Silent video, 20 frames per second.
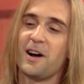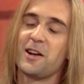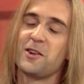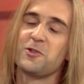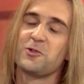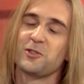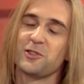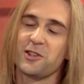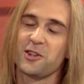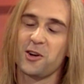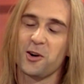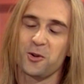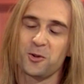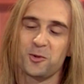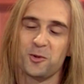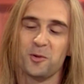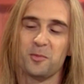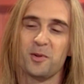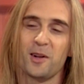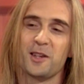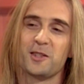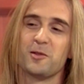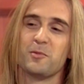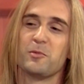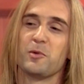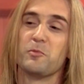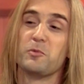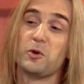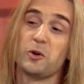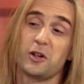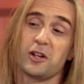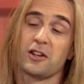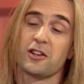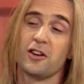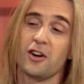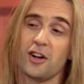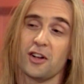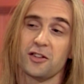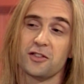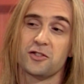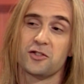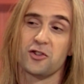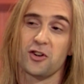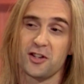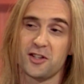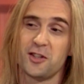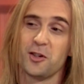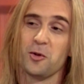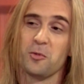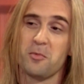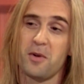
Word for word: I usually go to a place in Bermuda called Churchill